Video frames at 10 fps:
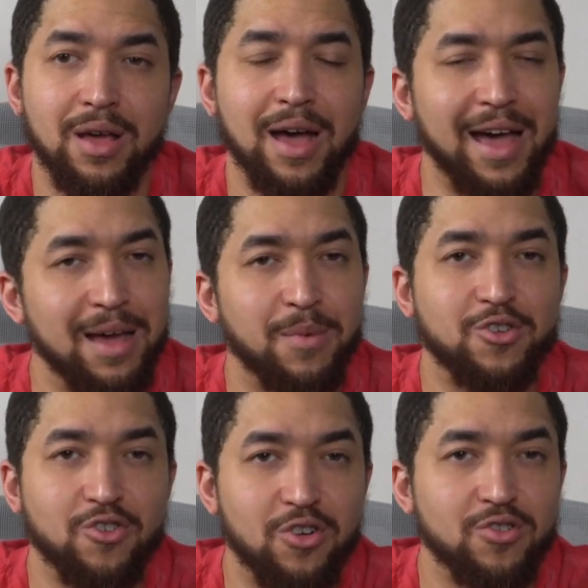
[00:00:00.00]
I had my
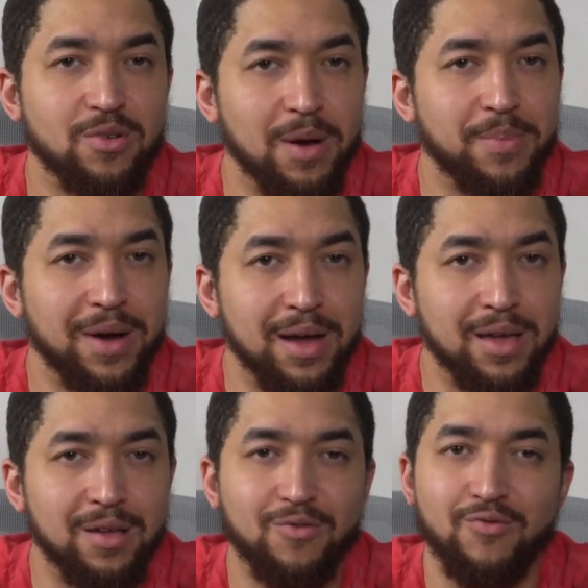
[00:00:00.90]
charger in my
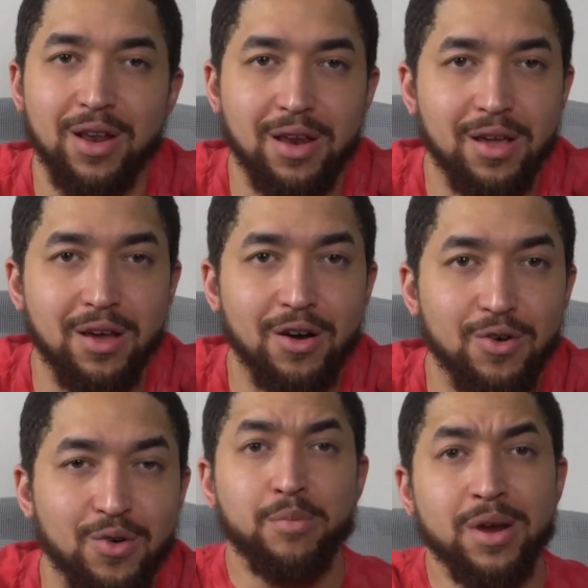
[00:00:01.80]
pocket, ready to
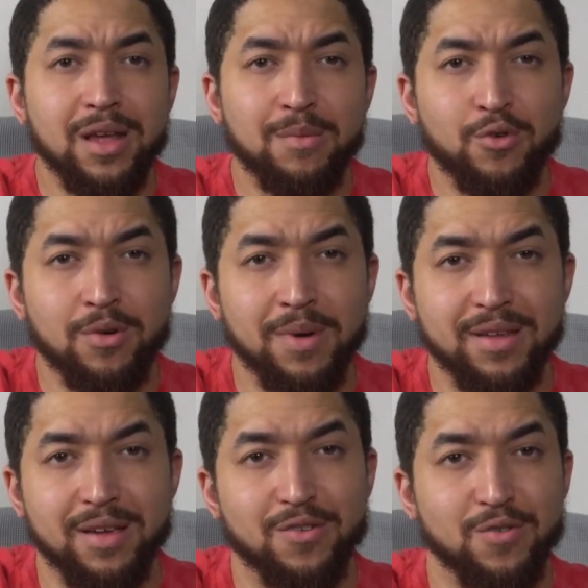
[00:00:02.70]
go, break down more of my
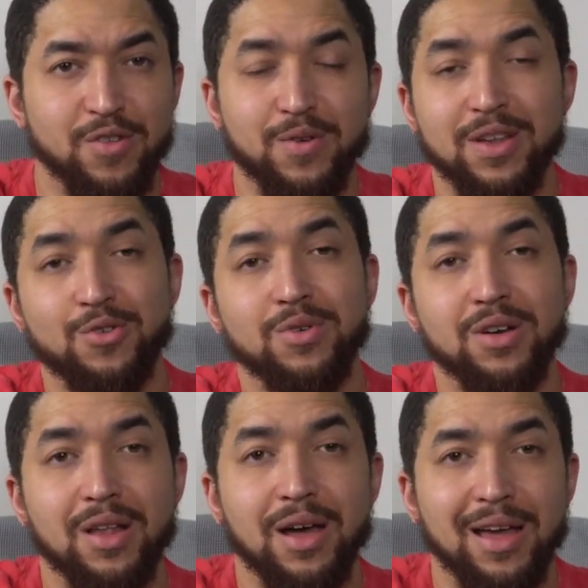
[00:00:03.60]
schedule. So at 2
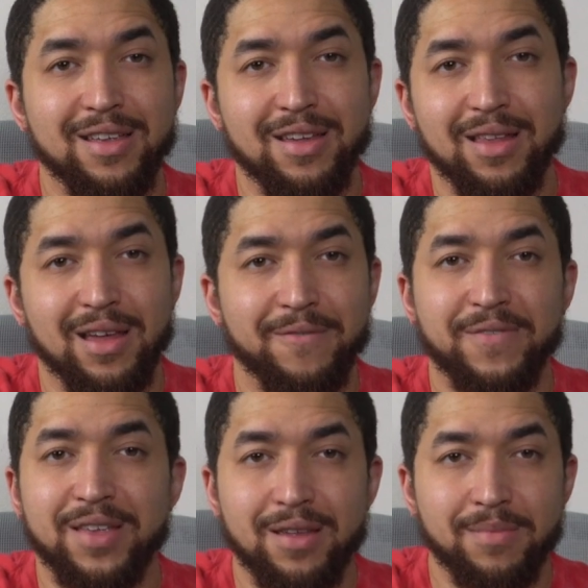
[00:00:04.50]
o'clock, I take like a
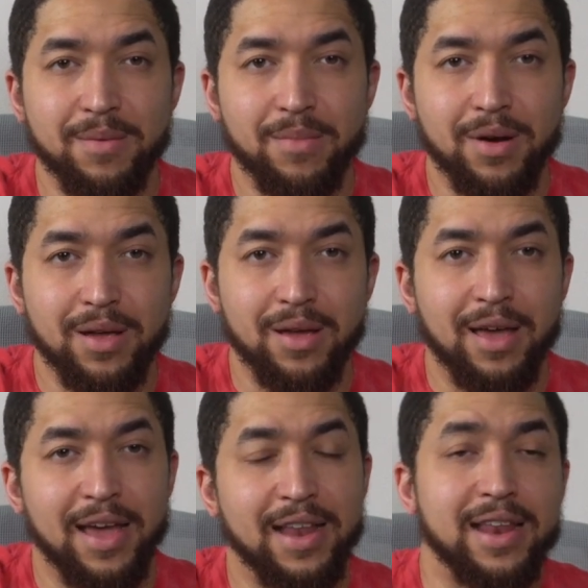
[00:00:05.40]
15-minute break,
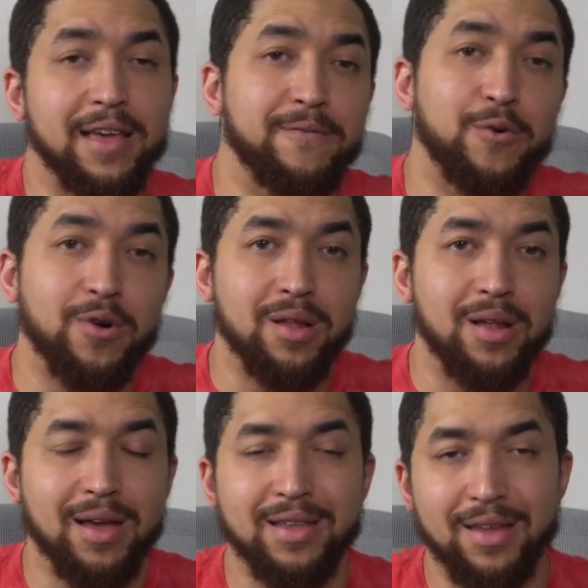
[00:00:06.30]
and then at 4
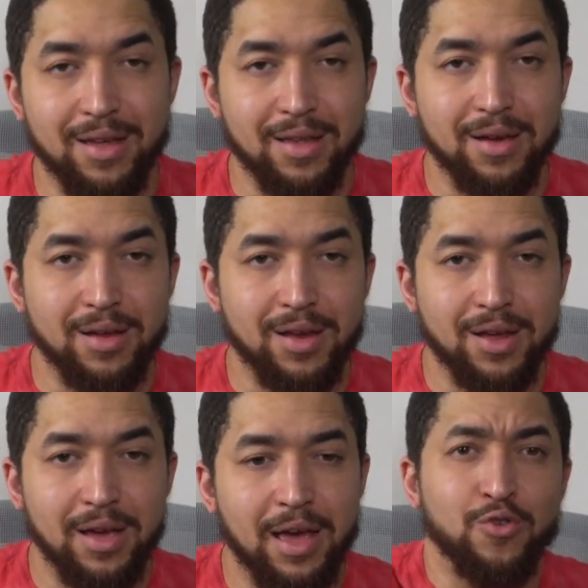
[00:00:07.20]
o'clock, I take a lunch.
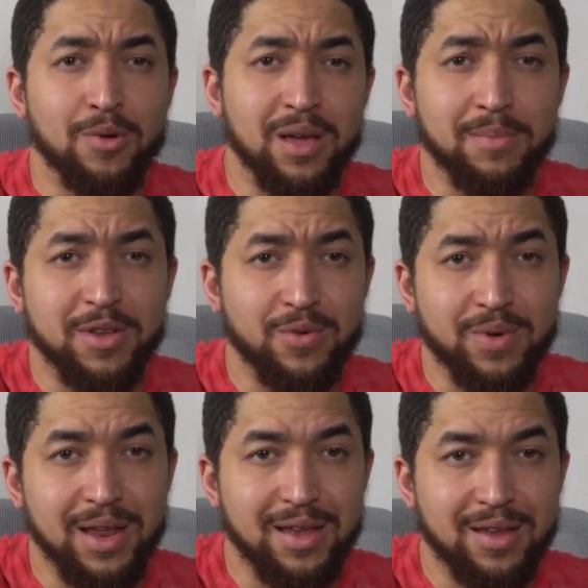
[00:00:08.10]
Normally in
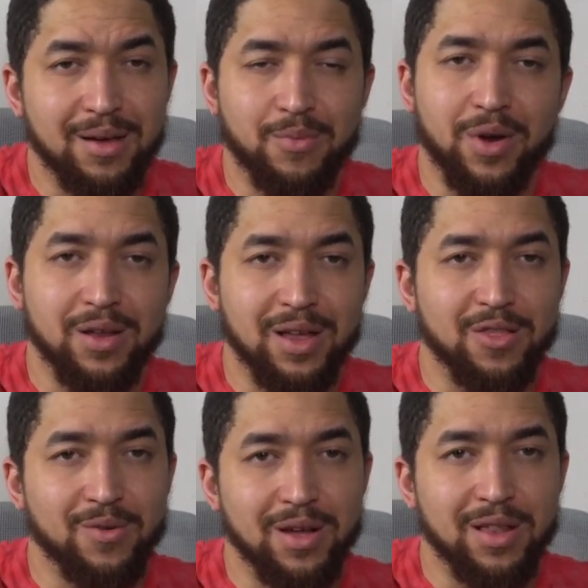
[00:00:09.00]
between that time, around like
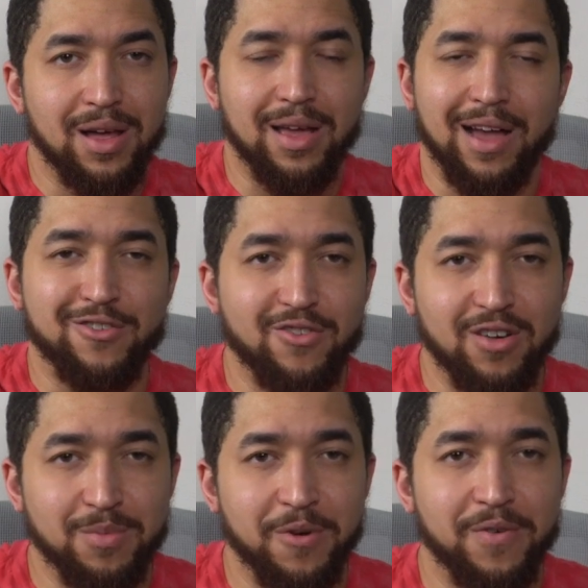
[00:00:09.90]
3 o'clock, I
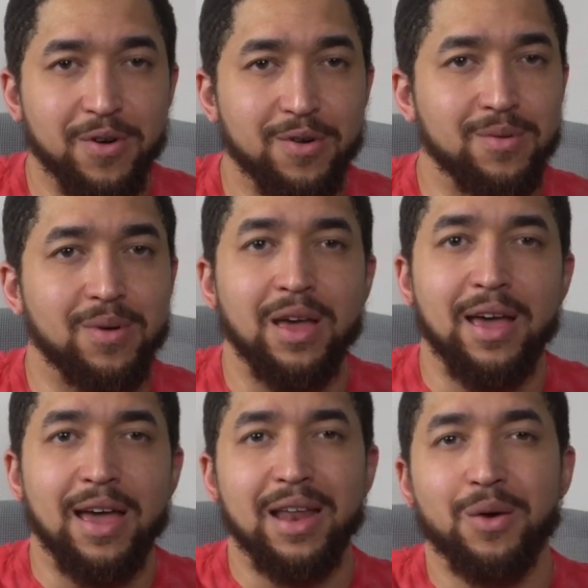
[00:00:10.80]
charge my phone,
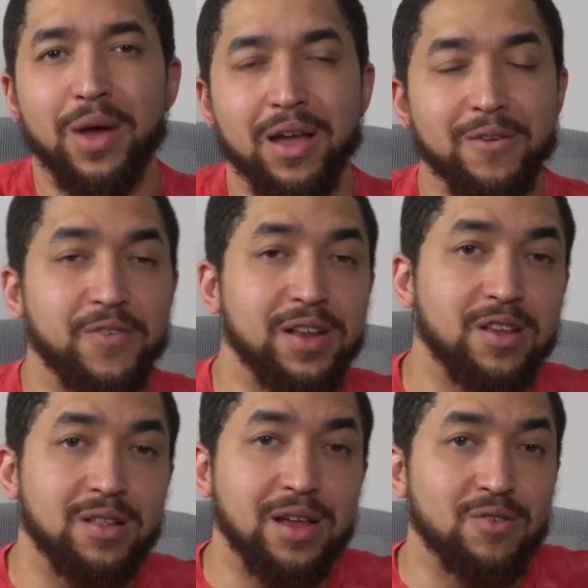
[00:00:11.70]
and that way I can
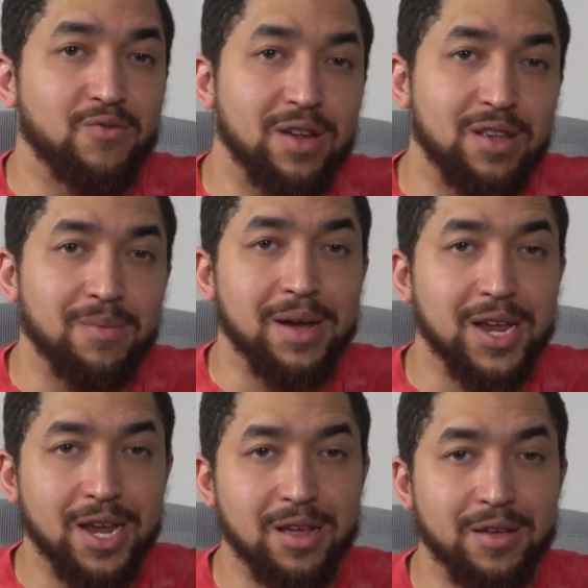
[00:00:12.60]
finish like the rest of my
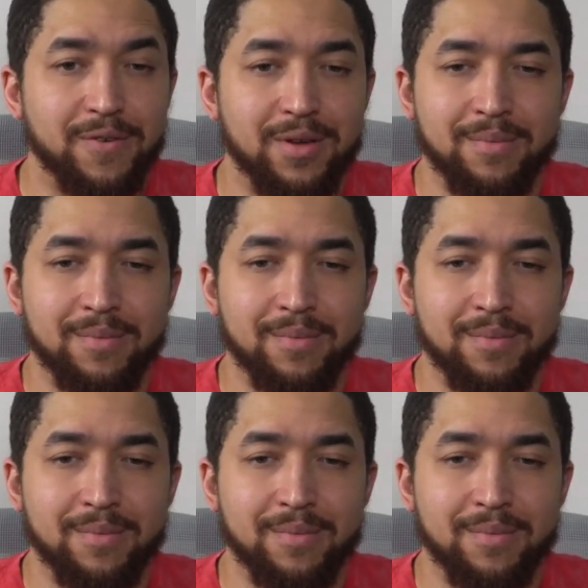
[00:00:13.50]
shift.